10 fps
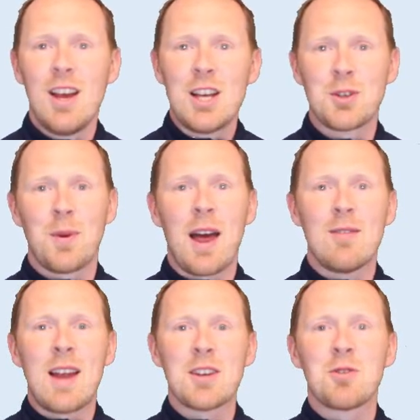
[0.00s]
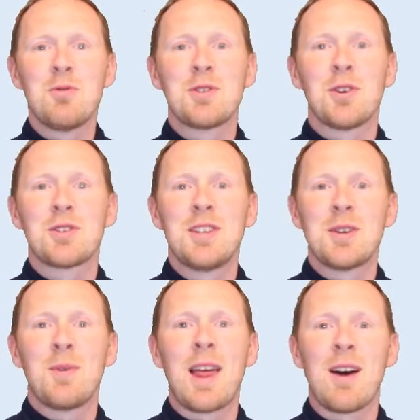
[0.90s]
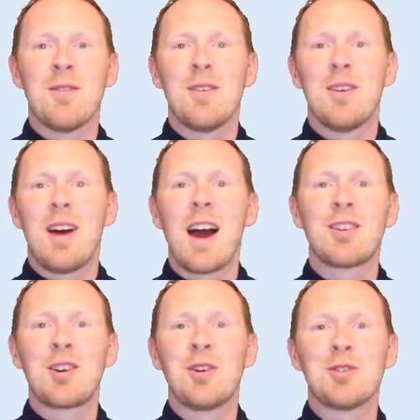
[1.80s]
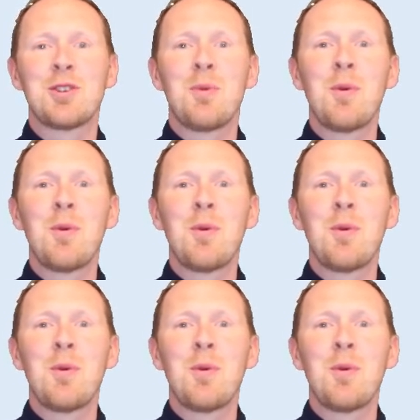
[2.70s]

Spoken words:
So without natural resources and without agriculture,